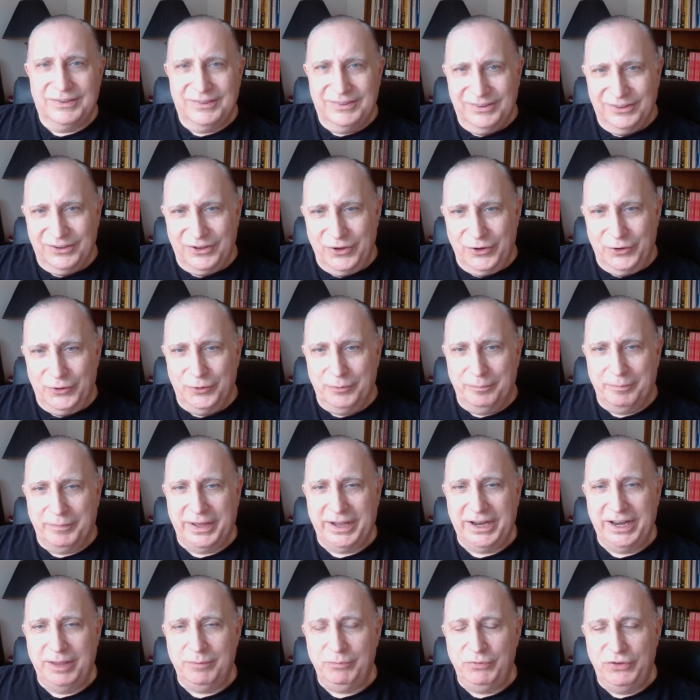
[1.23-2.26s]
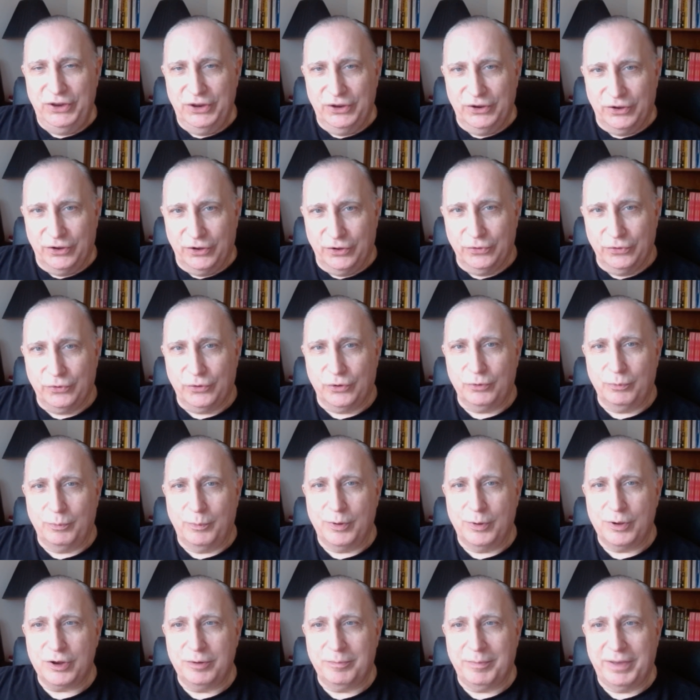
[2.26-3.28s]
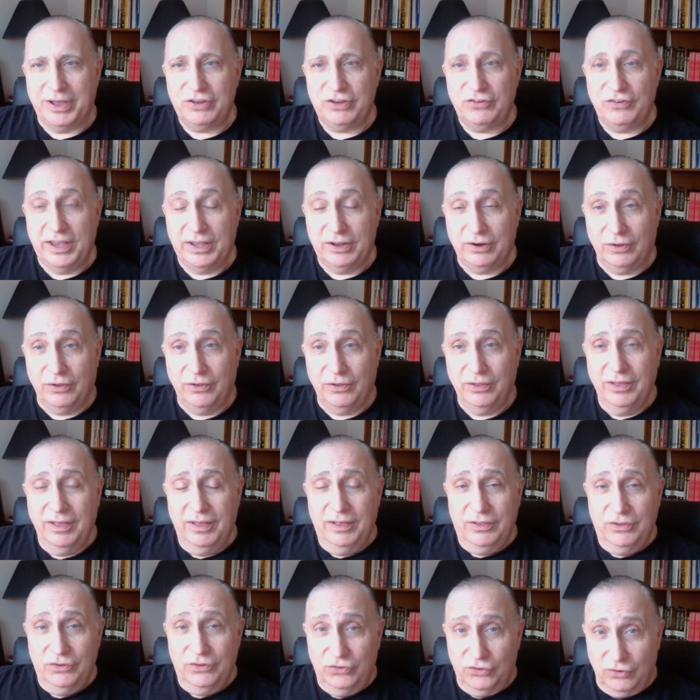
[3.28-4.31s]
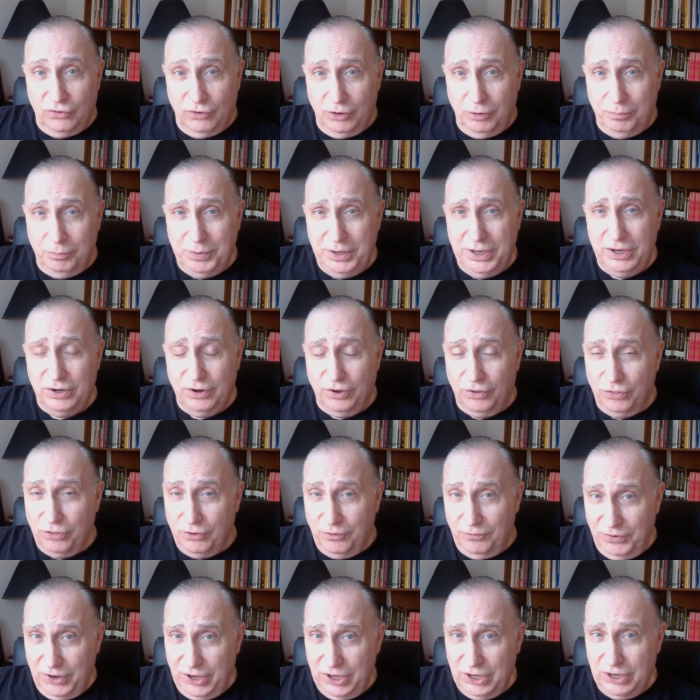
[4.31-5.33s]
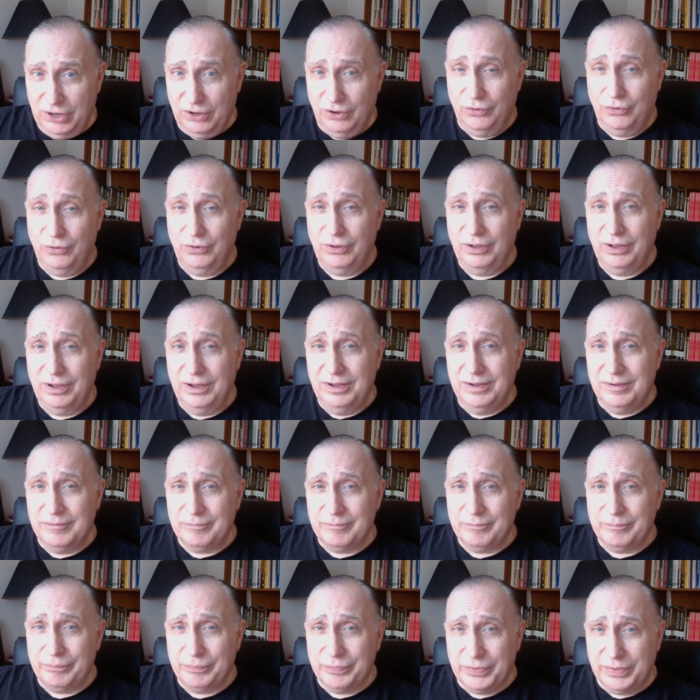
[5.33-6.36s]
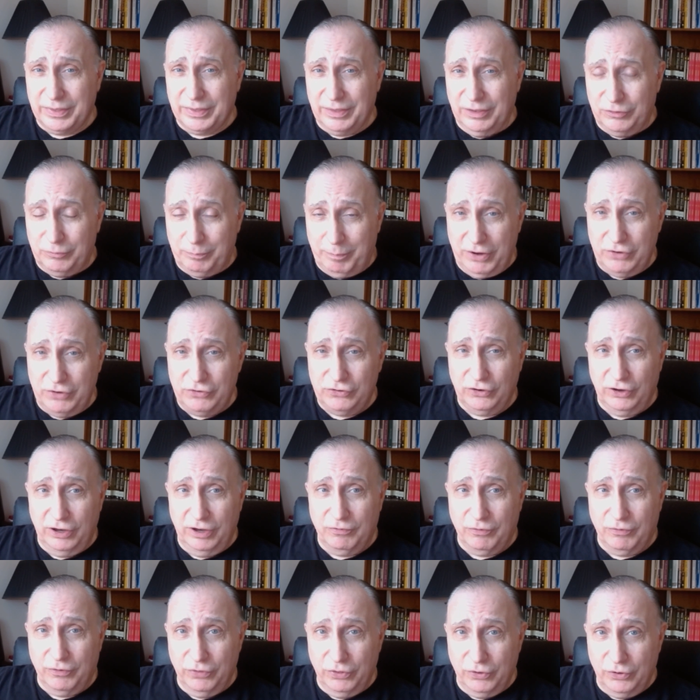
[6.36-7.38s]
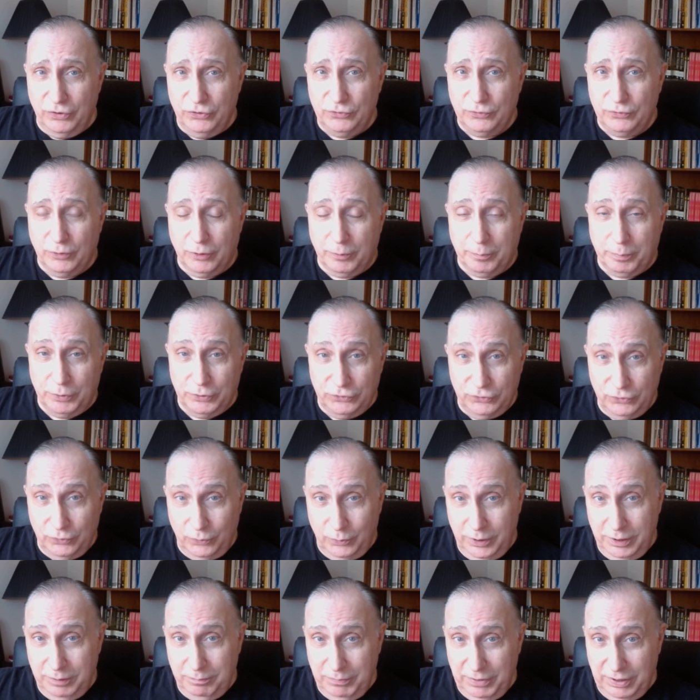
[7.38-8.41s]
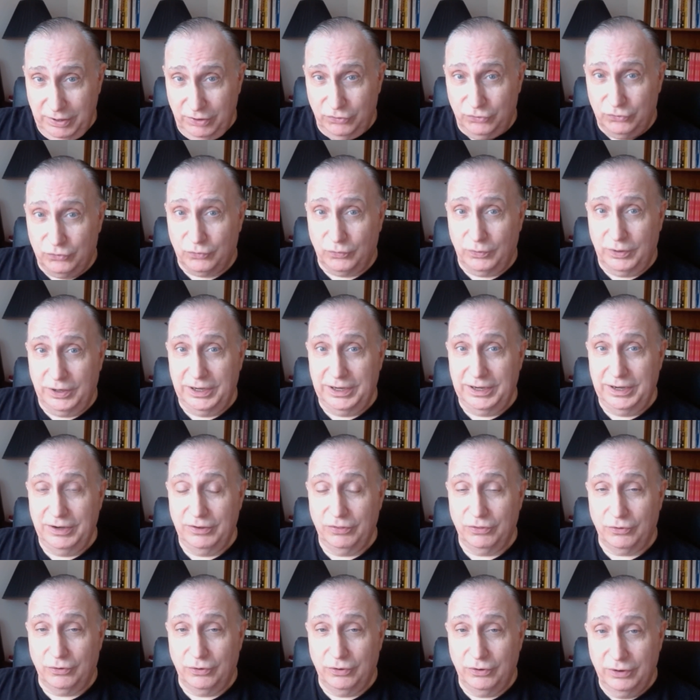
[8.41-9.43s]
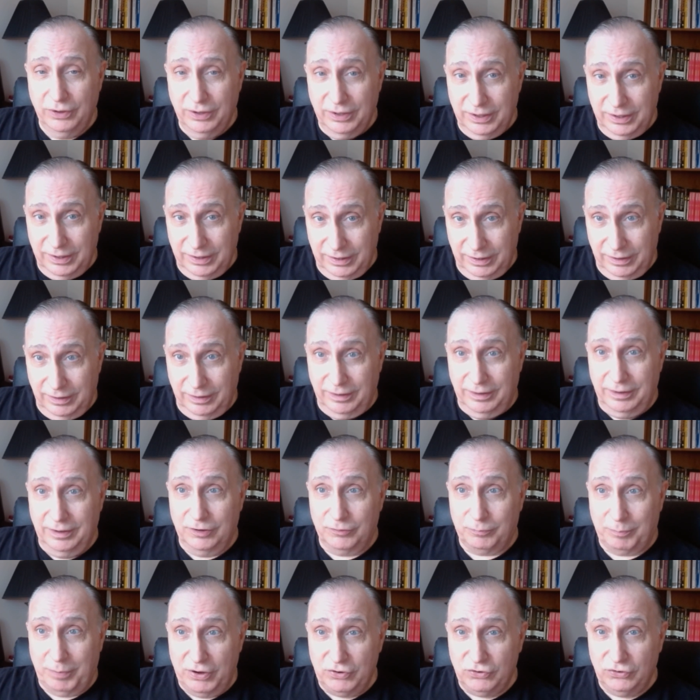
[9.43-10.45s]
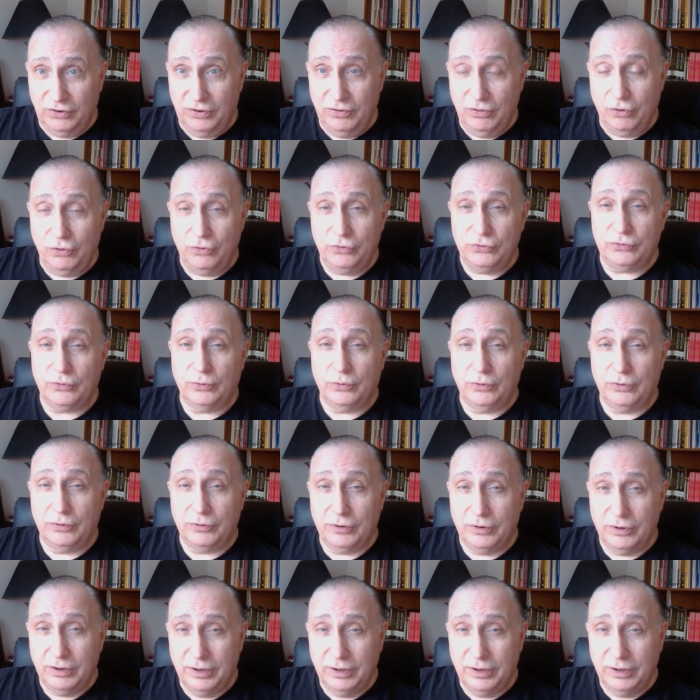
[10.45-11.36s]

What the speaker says: Hello, my name is Dale Hawthorne and welcome to my channel. This is going to be another video especially for those who are pursuing ministry, especially those who are